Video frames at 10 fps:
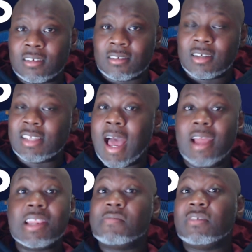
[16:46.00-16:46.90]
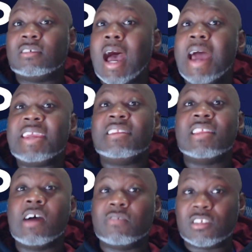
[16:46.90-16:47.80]
Because I
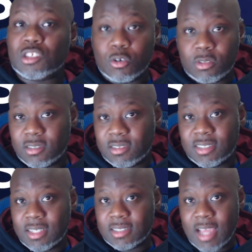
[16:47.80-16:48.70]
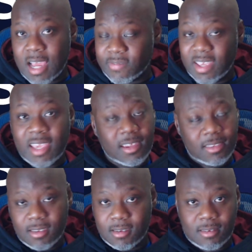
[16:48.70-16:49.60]
never search TikTok for
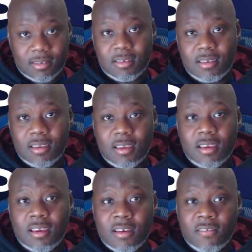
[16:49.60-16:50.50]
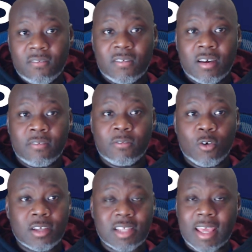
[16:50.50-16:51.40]
anything, as far
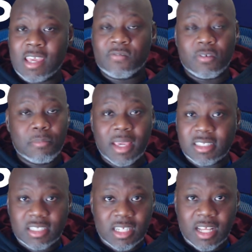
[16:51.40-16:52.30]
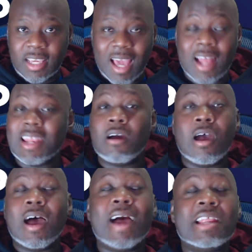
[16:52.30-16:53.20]
as like information. I
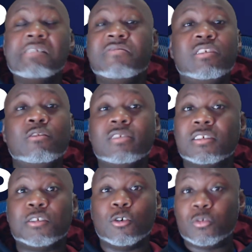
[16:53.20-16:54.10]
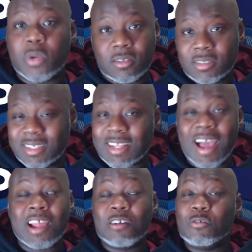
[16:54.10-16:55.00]
never even use the search button on TikTok.
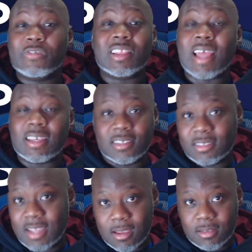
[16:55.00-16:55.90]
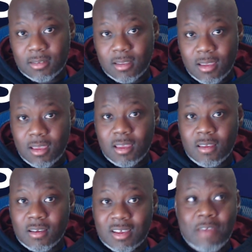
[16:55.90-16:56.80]
I don't even like TikTok.
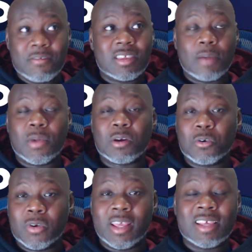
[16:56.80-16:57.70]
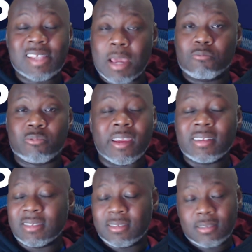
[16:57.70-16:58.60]
Cause every time I go there, it's like
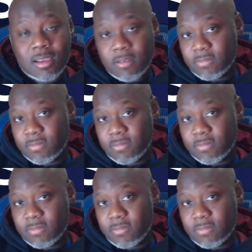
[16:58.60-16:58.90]
brainless stuff.